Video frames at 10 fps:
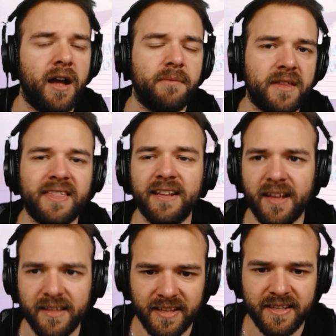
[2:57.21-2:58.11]
The thing
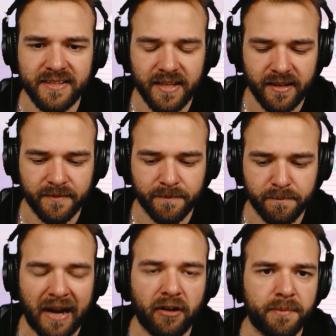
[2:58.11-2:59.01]
that these
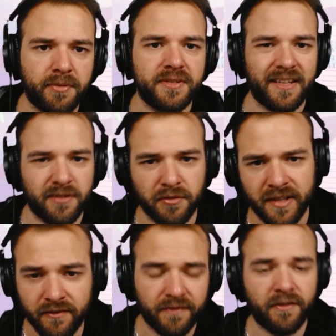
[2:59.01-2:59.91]
power boosts that don't
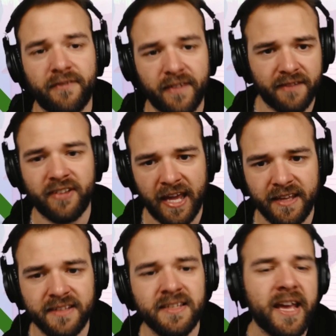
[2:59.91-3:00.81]
give the 5k
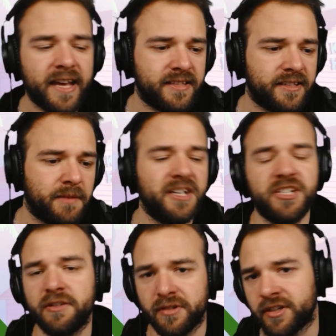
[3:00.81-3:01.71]
is it's a
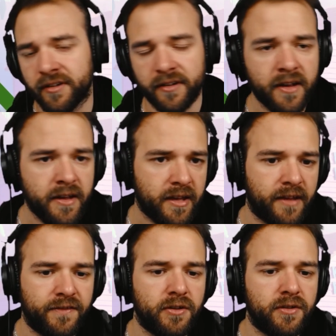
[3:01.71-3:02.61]
diminishing return.
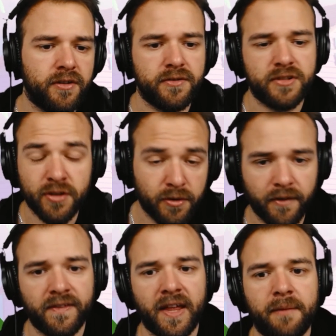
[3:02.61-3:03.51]
If you use 2
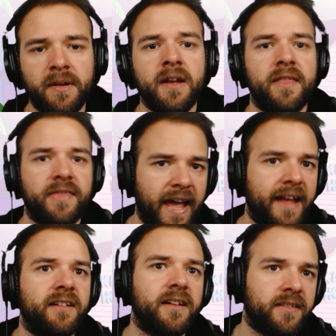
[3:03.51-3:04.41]
of them,
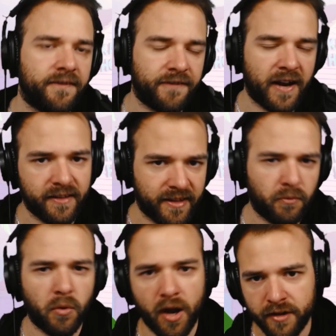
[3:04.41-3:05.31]
then the
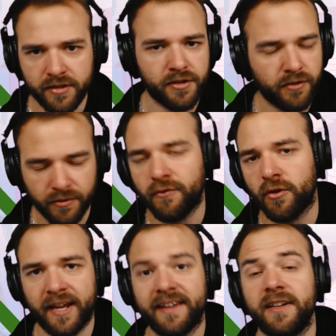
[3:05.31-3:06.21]
1, 2, 3,
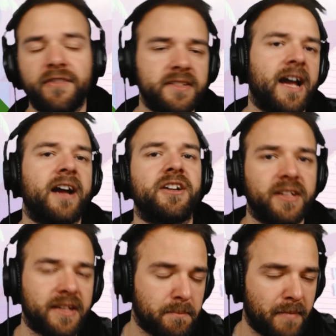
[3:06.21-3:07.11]
4k difference
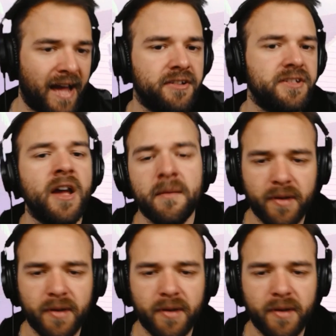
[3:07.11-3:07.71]
actually matters.